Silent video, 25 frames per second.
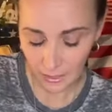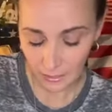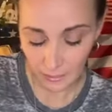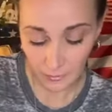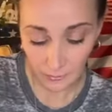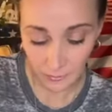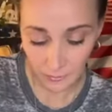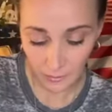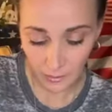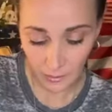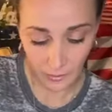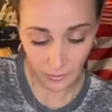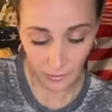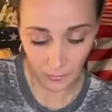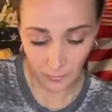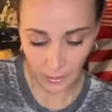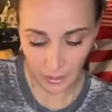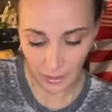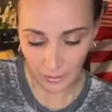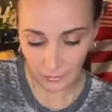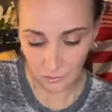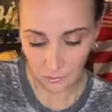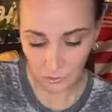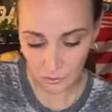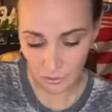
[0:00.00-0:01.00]
I don't know.
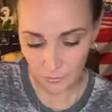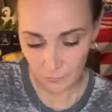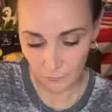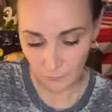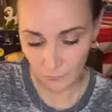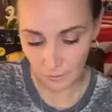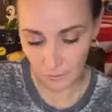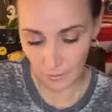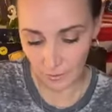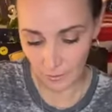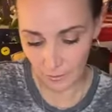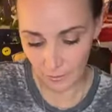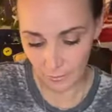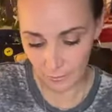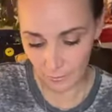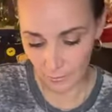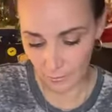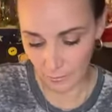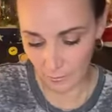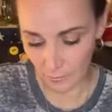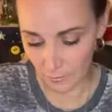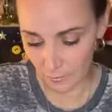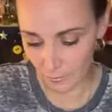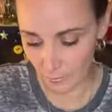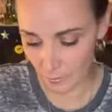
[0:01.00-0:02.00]
I just feel like
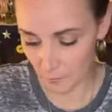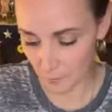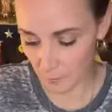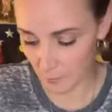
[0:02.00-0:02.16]
the